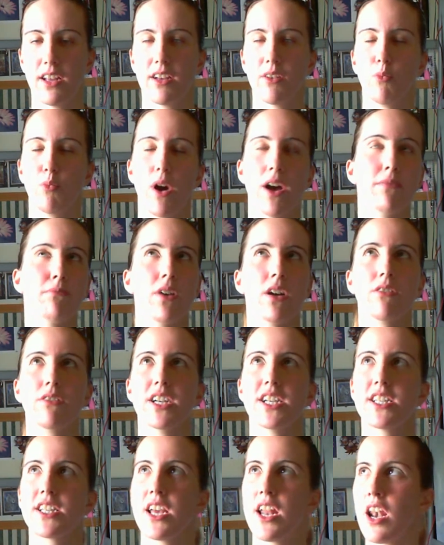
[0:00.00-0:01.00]
One more
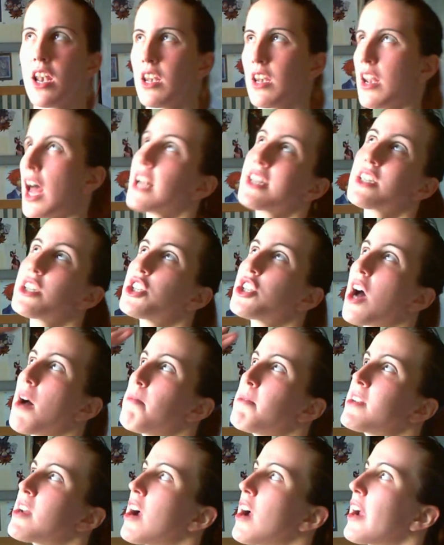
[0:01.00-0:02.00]
reason not to shop
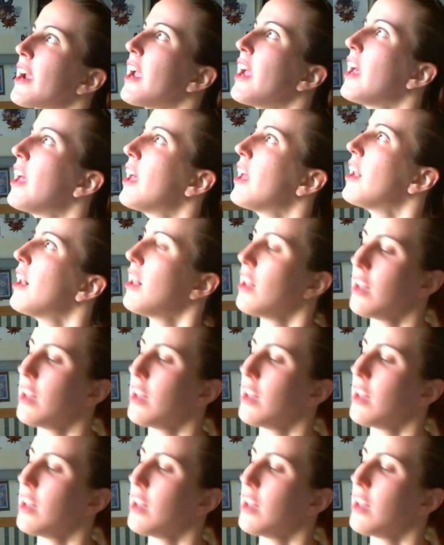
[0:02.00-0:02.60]
at Target.